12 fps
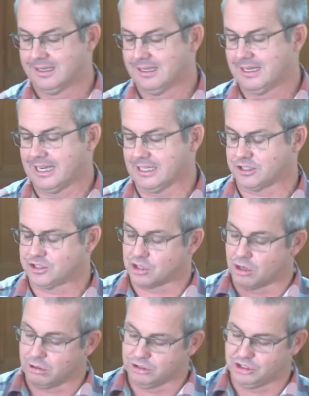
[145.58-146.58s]
and a
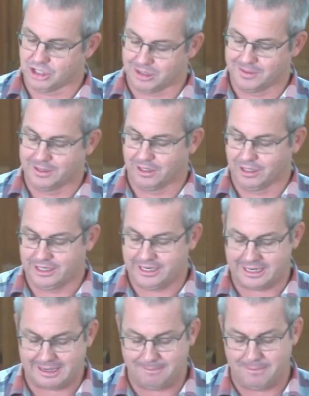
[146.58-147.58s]
strong German
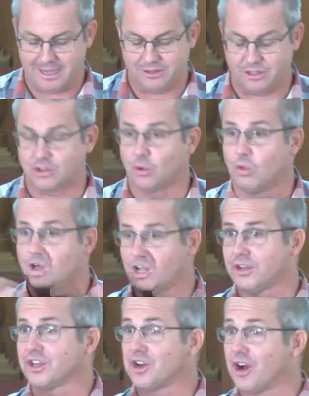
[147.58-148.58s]
leader meant that the
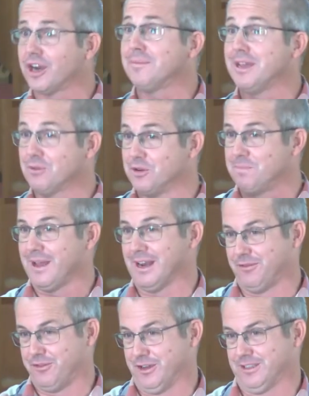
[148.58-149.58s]
world economy would
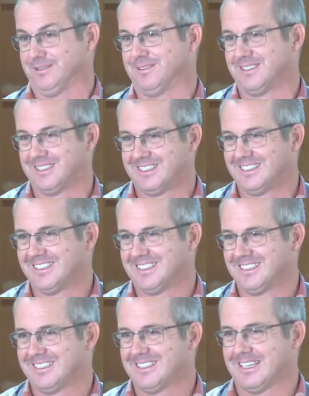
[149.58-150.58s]
benefit.
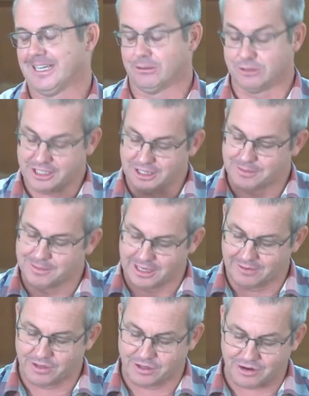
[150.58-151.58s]
And it was in the
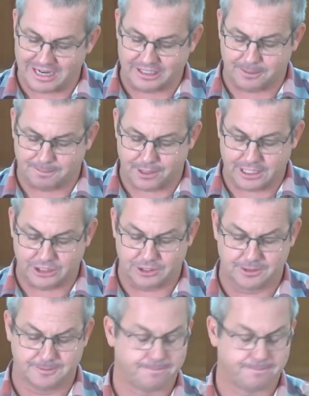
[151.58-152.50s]
middle of the Great Depression.